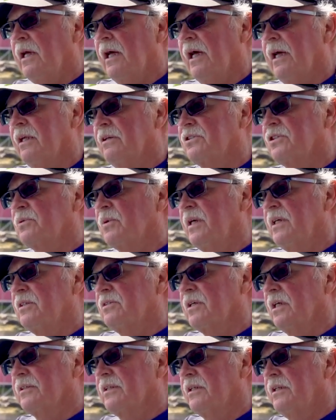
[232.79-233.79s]
And it's
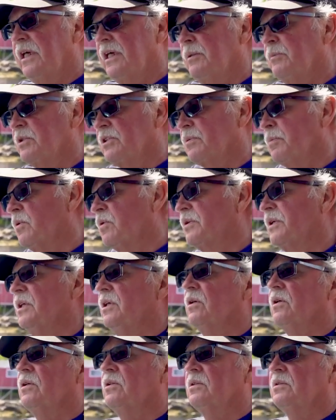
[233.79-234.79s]
strange, like the name of Smoky
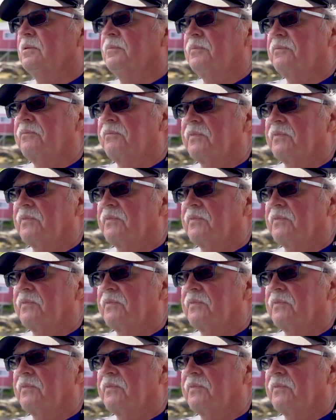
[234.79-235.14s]
Hole.